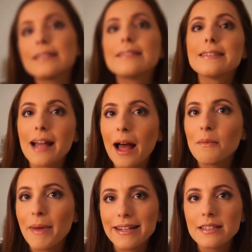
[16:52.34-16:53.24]
It's
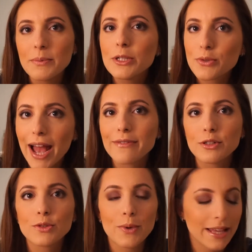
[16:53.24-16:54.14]
not meant to be
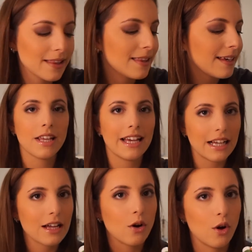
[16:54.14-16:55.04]
traveled with. It
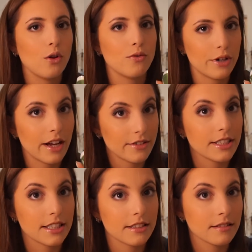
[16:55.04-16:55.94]
got all over
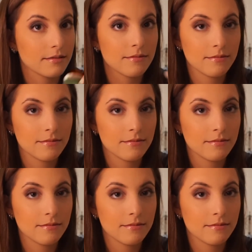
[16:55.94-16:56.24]
everything.